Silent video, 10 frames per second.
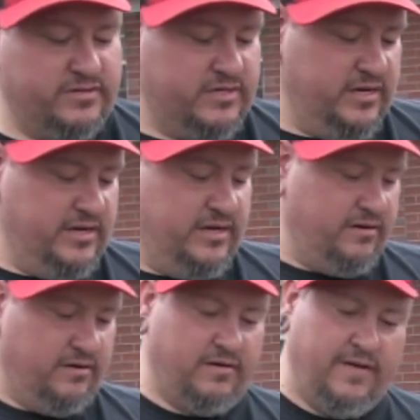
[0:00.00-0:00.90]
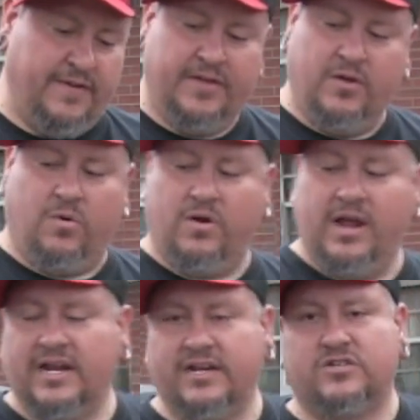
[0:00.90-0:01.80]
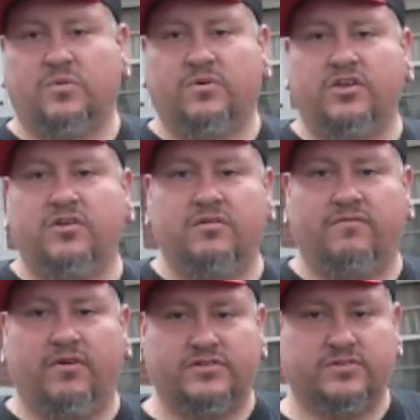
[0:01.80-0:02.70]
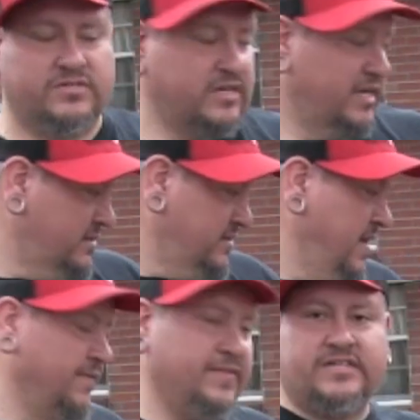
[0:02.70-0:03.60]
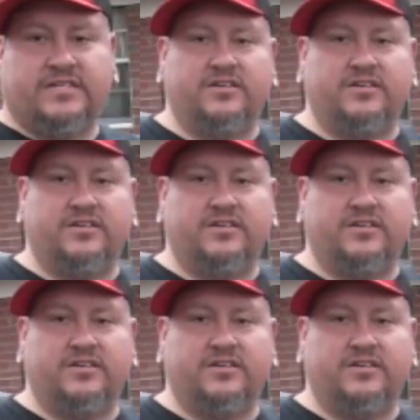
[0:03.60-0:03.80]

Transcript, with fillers: seat or, or any sort of universal seat, this is